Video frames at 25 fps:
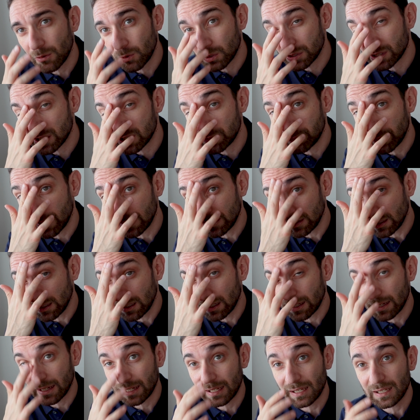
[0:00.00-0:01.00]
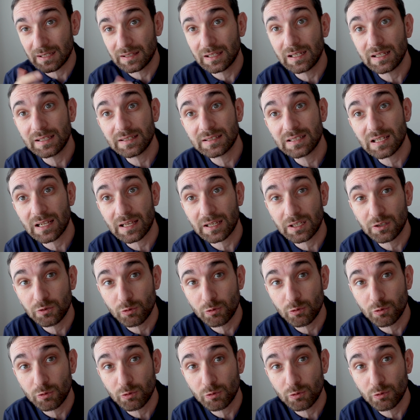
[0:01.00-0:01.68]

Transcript: I was expecting like at least like